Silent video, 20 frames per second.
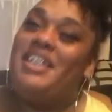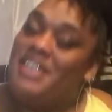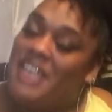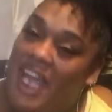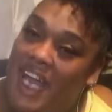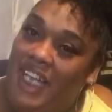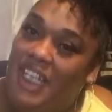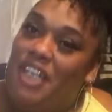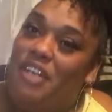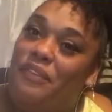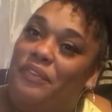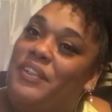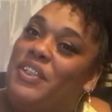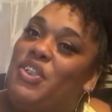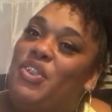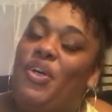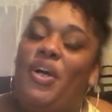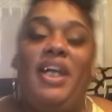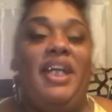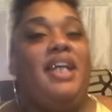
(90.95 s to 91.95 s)
Thank you for
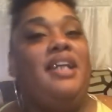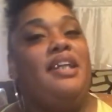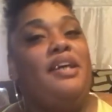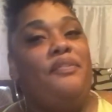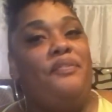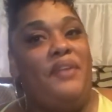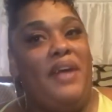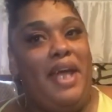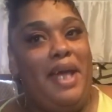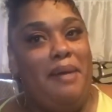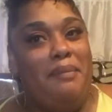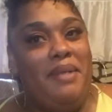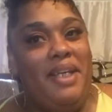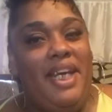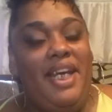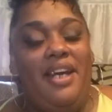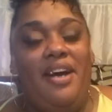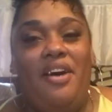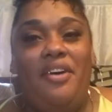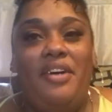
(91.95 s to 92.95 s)
joining the
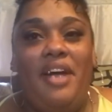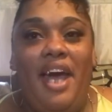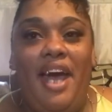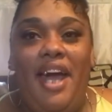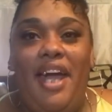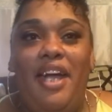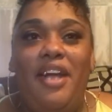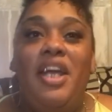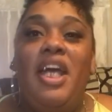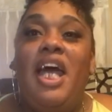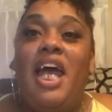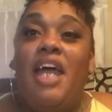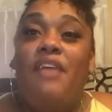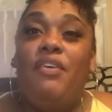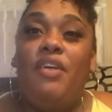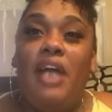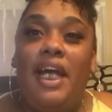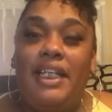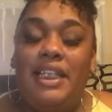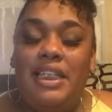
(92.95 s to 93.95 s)
family, okay?
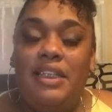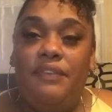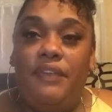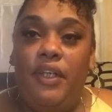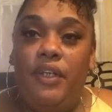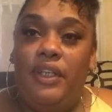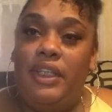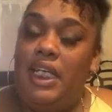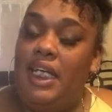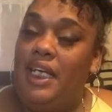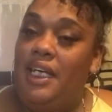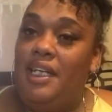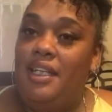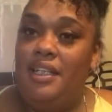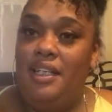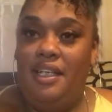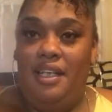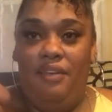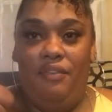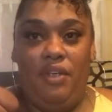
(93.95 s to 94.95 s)
If you like this video at the
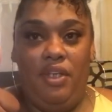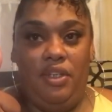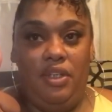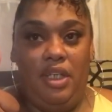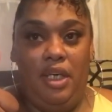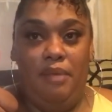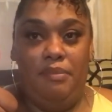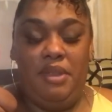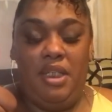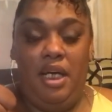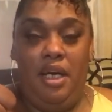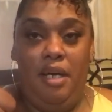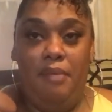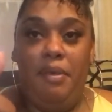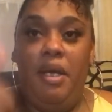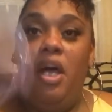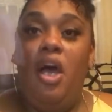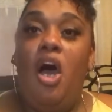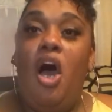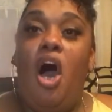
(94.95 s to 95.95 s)
end, give it a thumbs up.